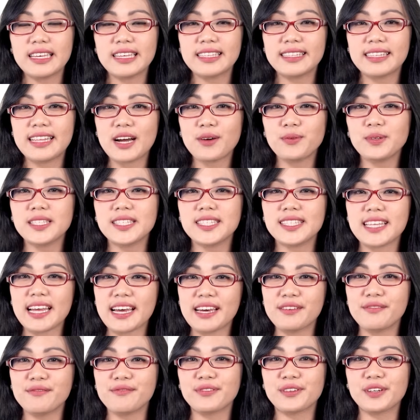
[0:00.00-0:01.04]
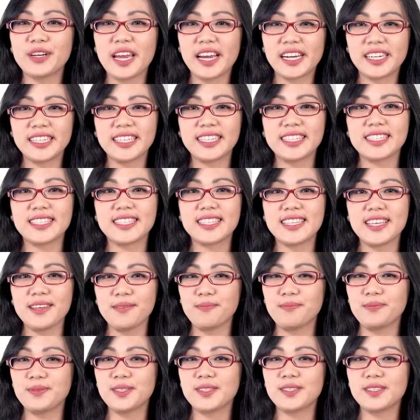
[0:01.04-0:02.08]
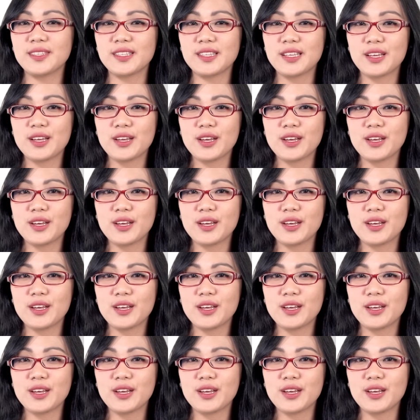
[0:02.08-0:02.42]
Now it's time for Erica's tips.